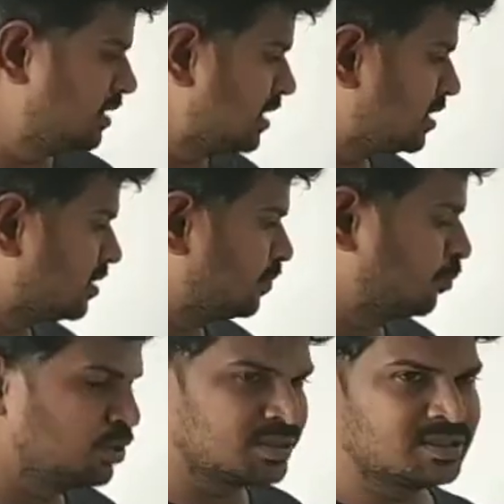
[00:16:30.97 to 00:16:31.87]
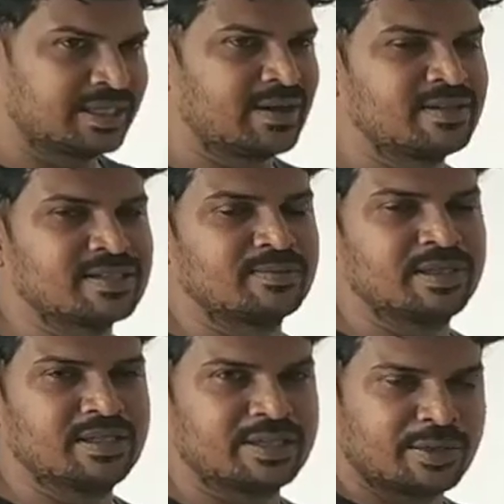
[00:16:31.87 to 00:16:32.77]
Just put theta value
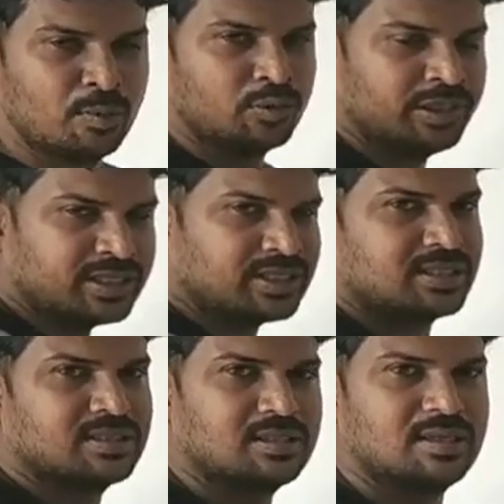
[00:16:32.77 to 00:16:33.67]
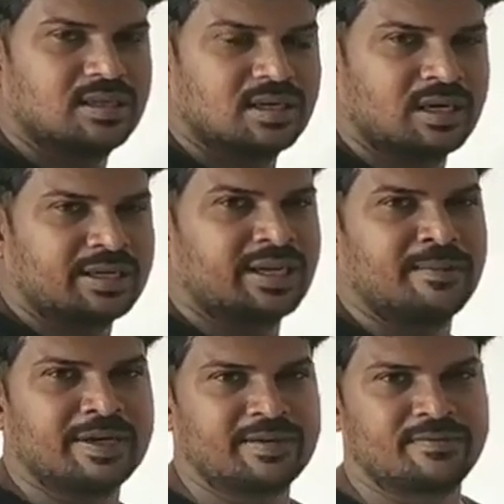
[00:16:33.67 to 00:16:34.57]
something, remove this
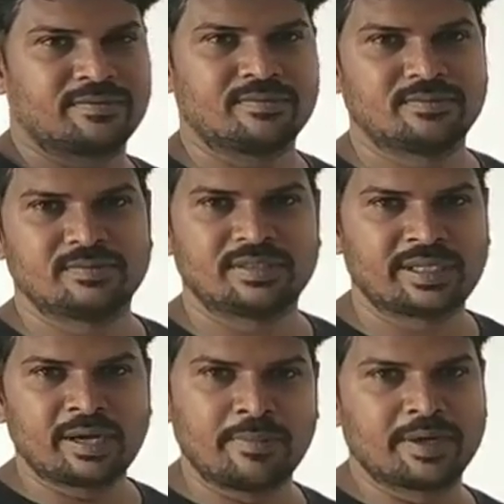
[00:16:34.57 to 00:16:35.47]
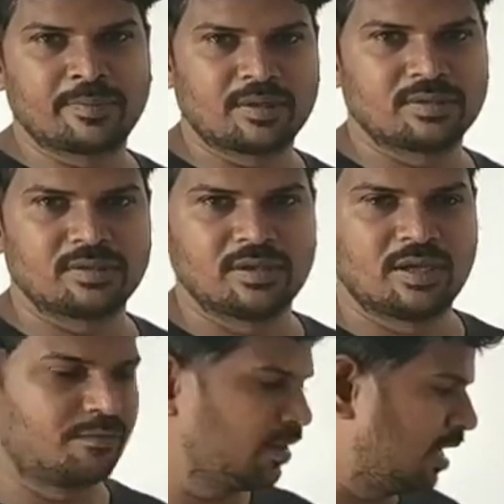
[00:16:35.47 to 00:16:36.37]
trigonometric part.
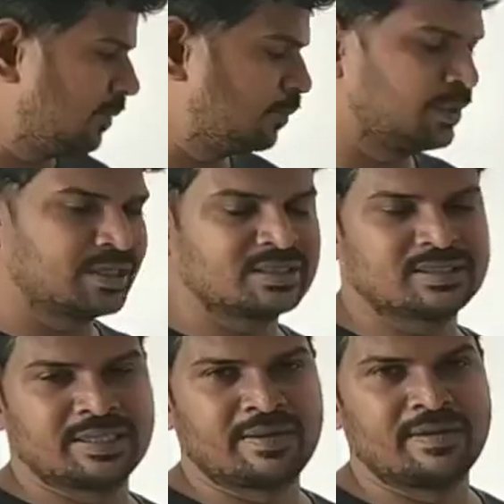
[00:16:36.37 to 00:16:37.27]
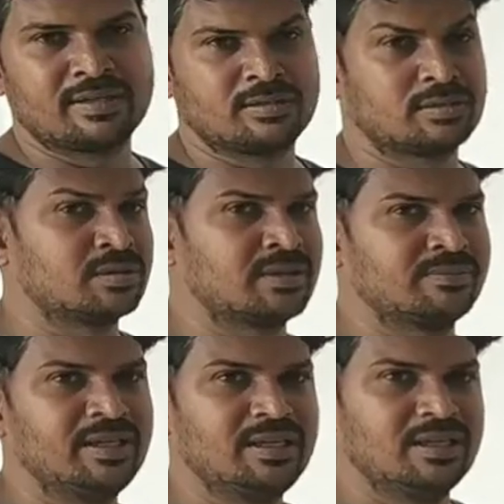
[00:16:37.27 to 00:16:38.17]
If you are not putting theta value equal
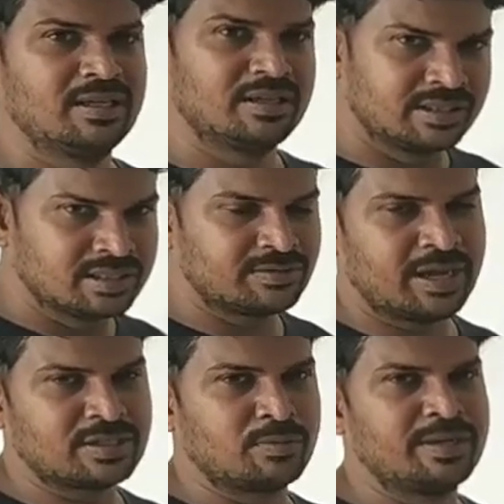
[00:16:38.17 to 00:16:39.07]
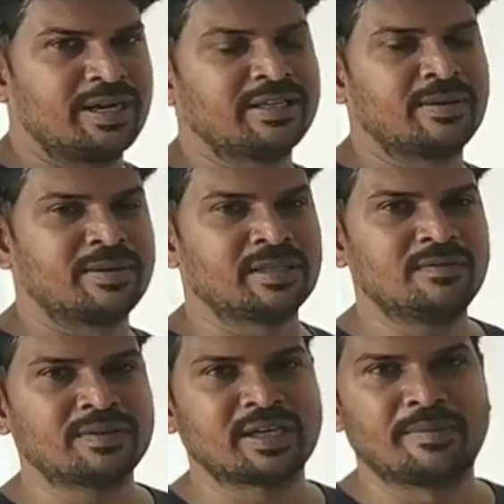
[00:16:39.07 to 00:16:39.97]
something, this has to be done in the method
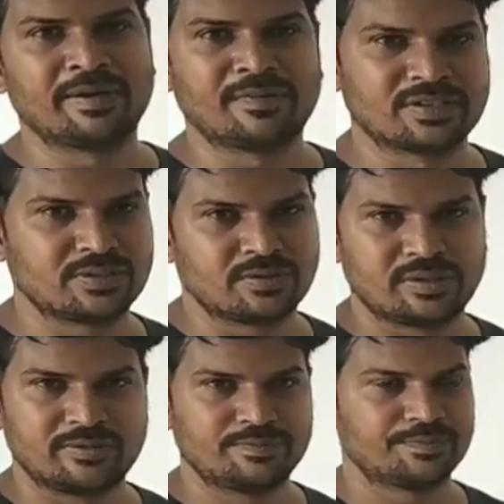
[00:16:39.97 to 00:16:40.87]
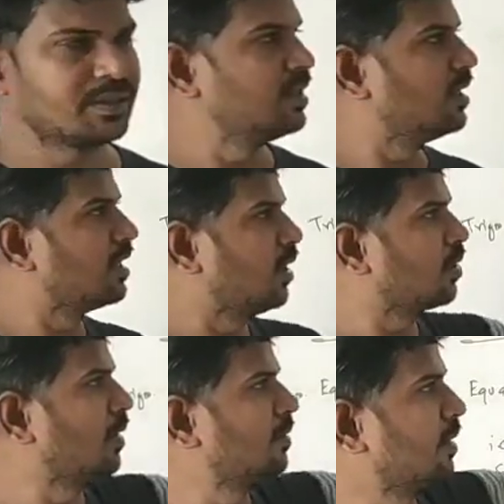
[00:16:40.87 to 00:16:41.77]
of trigonometric functions only.
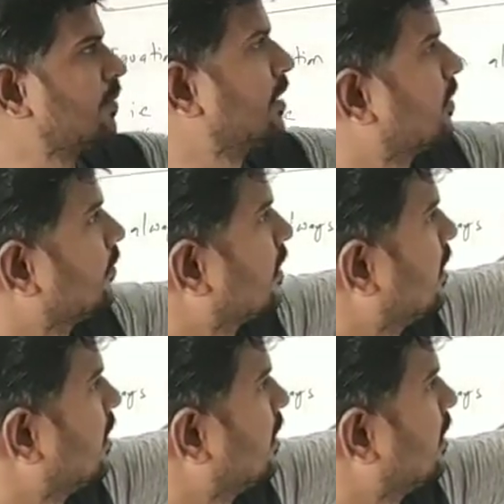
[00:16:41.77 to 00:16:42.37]
Now just come here.